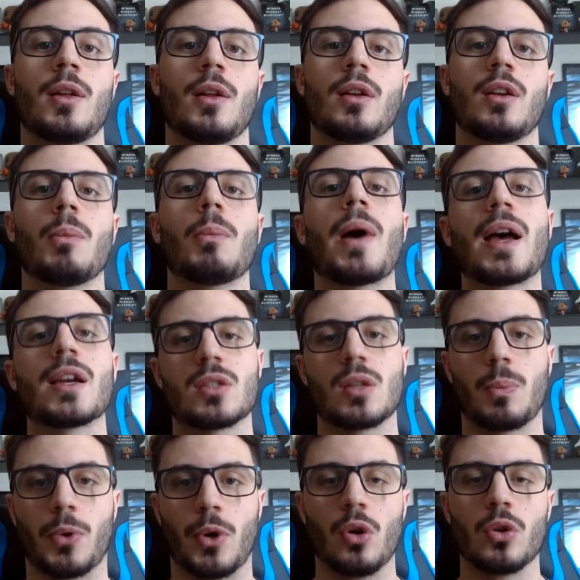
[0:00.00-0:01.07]
the best
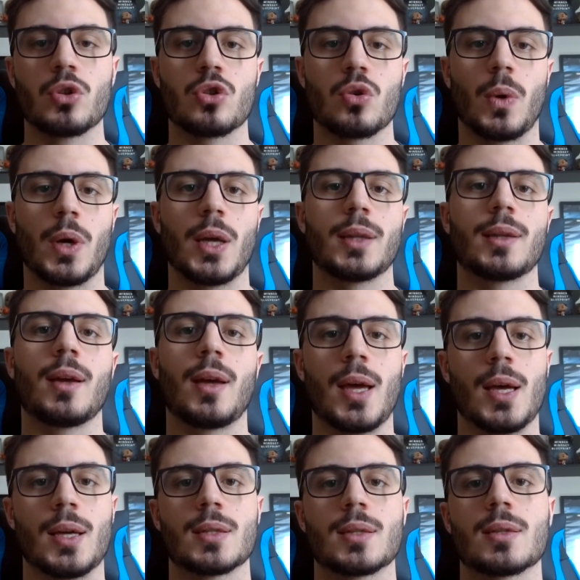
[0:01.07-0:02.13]
approach to it
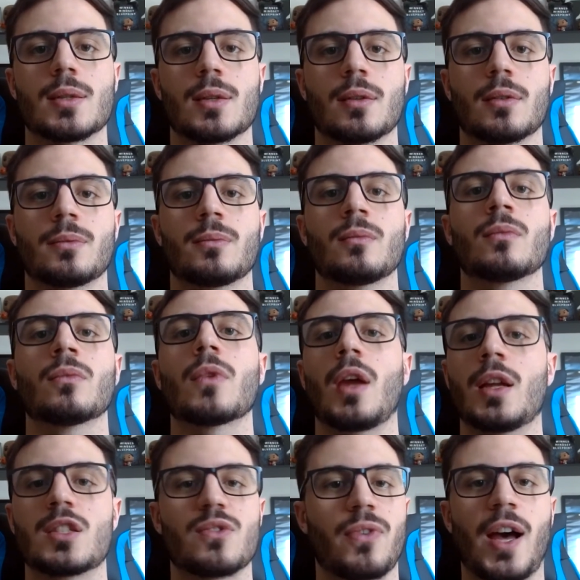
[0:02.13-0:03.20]
is,
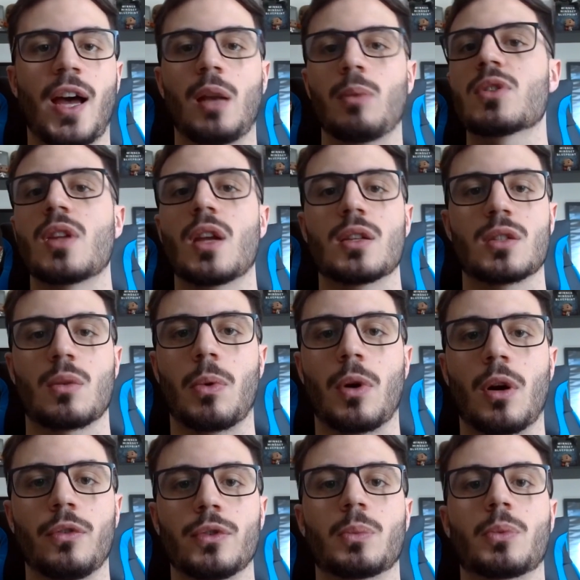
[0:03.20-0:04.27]
it's fine, mistakes are
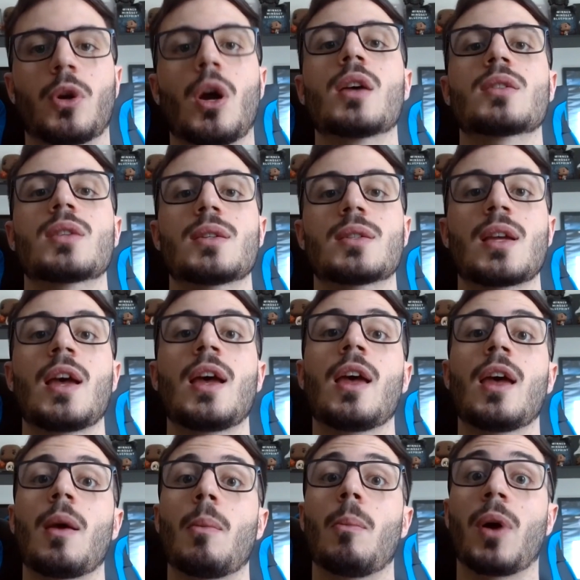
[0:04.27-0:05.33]
part of the process,
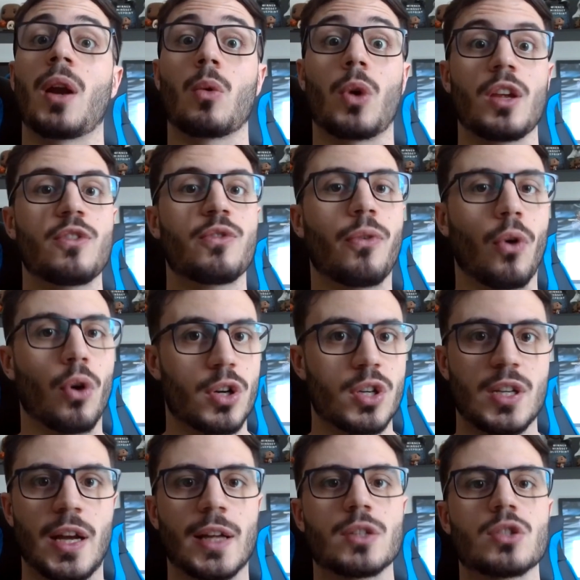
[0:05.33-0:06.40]
but I reinforce
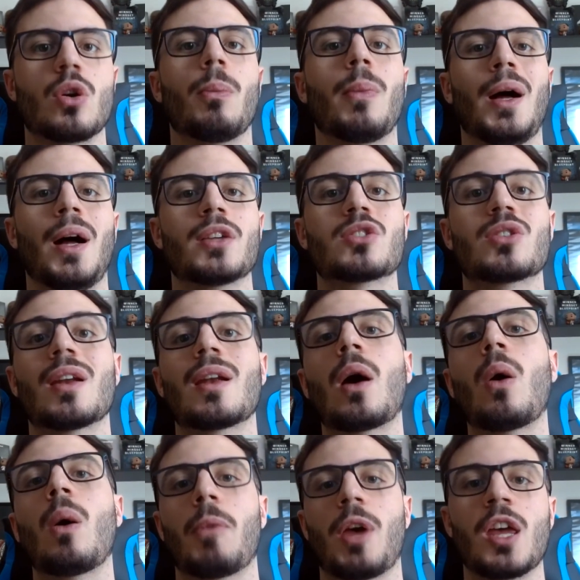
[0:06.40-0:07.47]
that so much when
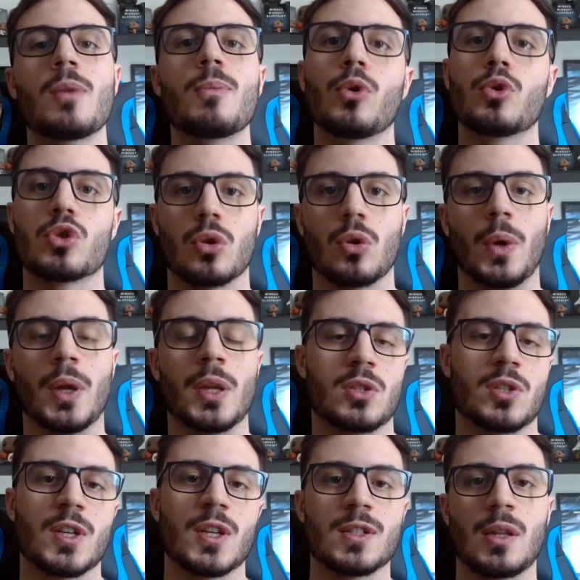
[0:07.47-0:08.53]
I'm able to do it. It's
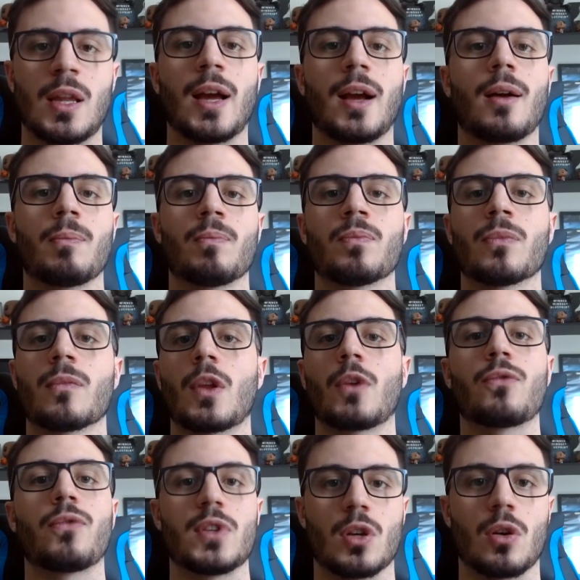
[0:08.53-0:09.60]
just like the
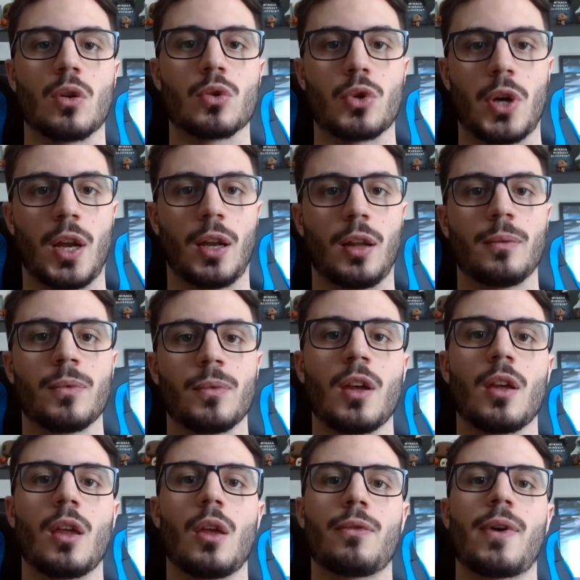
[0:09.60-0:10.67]
physical training.
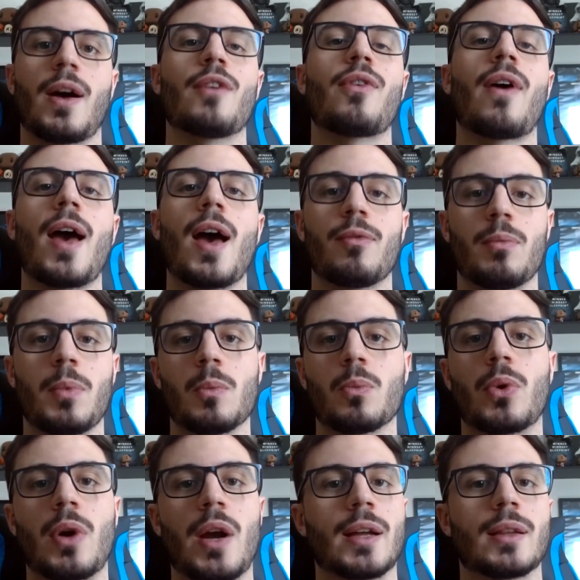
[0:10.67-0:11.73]
If I have been
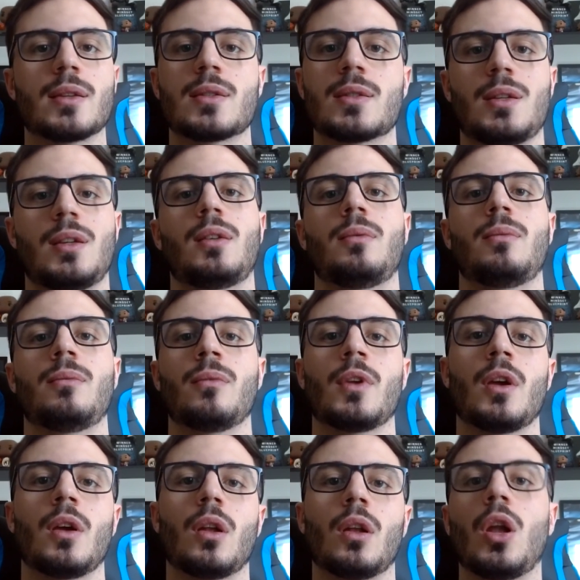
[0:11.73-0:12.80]
practicing
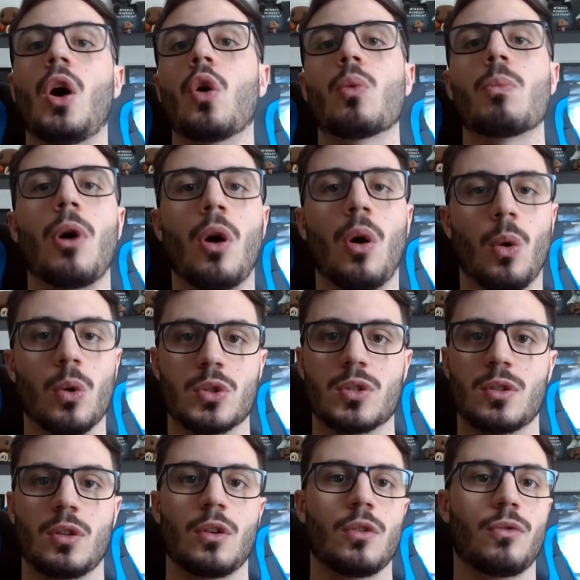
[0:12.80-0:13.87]
long balls
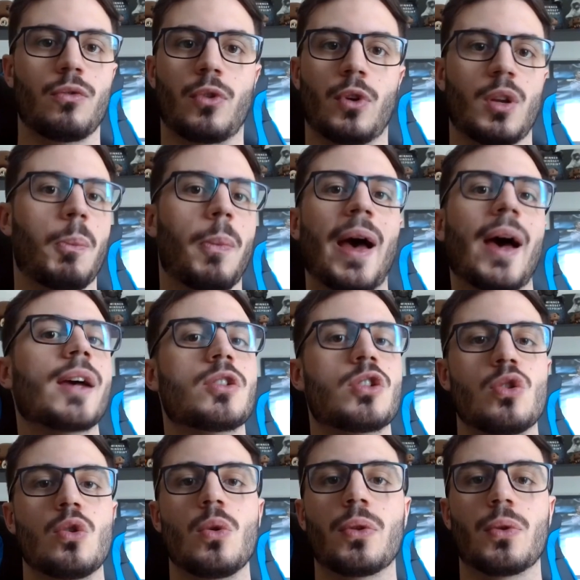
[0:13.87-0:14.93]
for the past
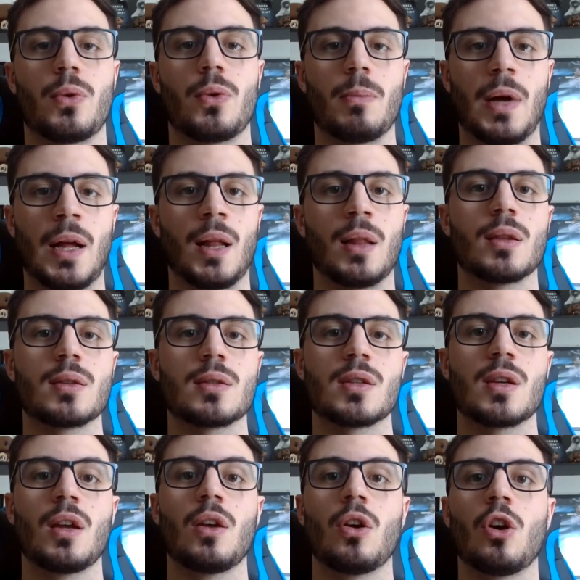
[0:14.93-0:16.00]
2-3 months,
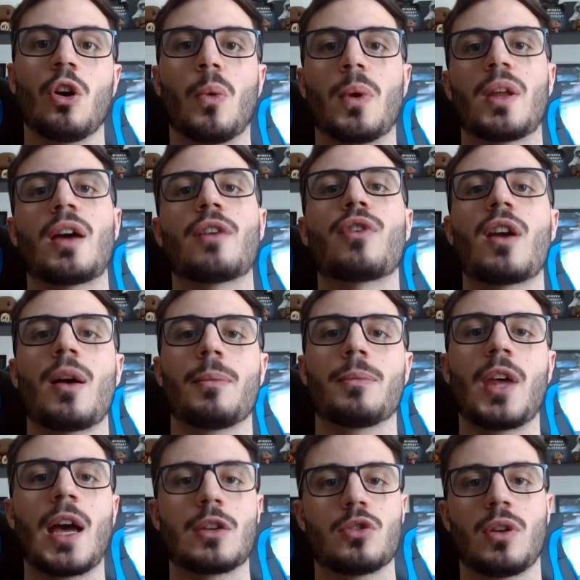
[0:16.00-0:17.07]
whenever I
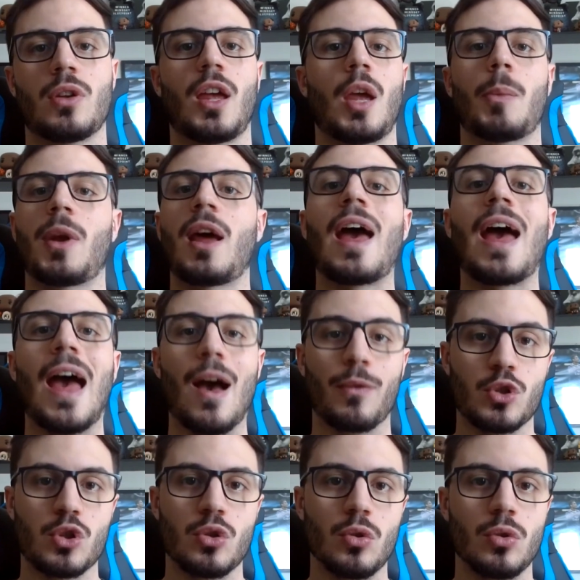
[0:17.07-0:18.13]
get to the game and I have
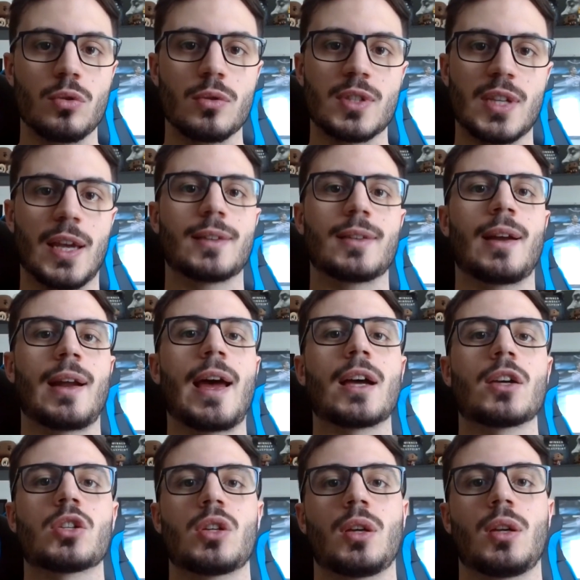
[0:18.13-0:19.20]
to take that
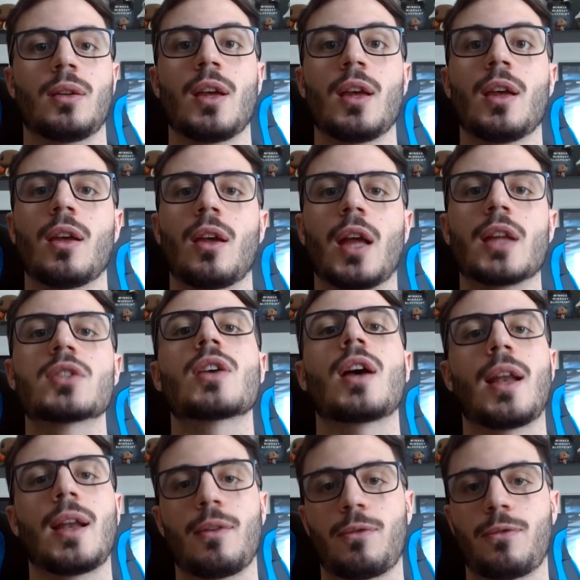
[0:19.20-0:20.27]
action, it's
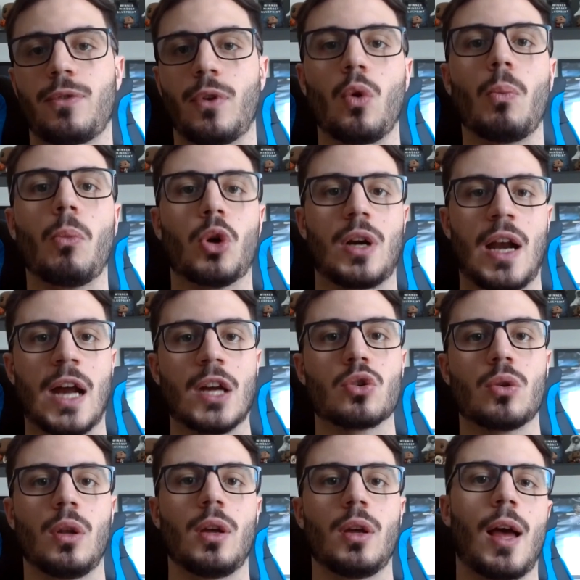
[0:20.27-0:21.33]
gonna flow more
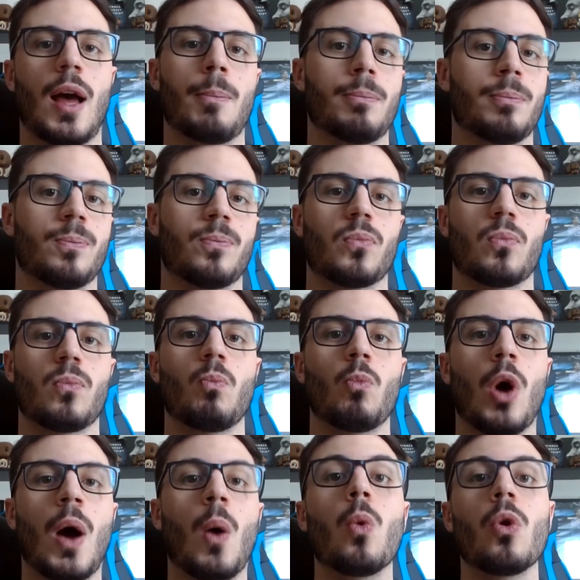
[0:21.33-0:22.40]
naturally.
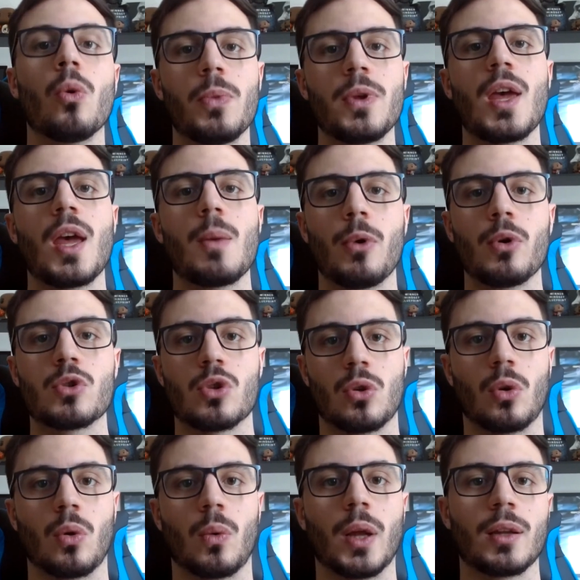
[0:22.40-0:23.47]
I will be able to
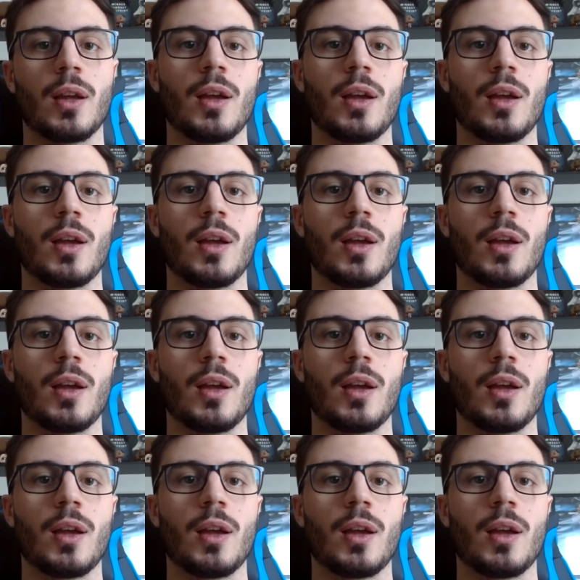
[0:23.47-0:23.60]
do it.